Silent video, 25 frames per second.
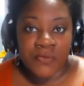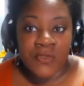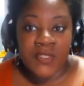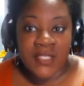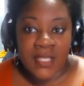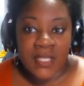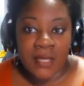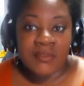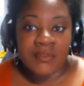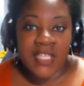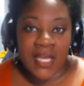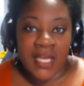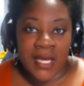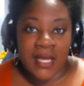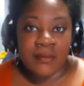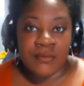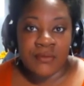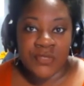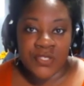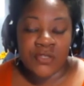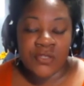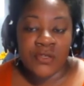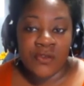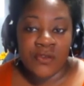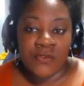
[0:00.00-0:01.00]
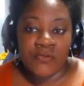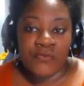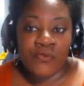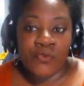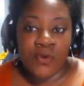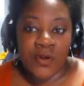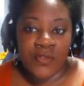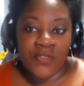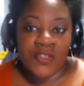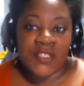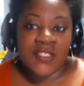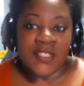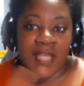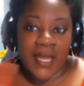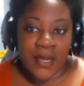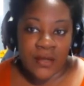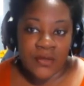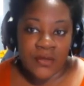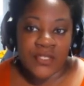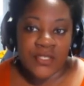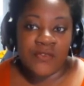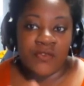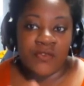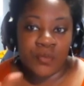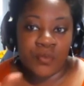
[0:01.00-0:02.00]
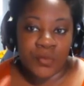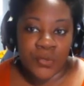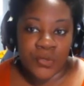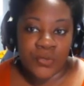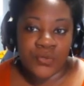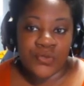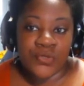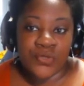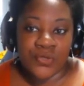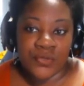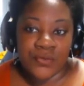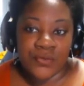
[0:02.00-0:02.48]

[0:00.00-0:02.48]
sometimes for the cycles of abuse.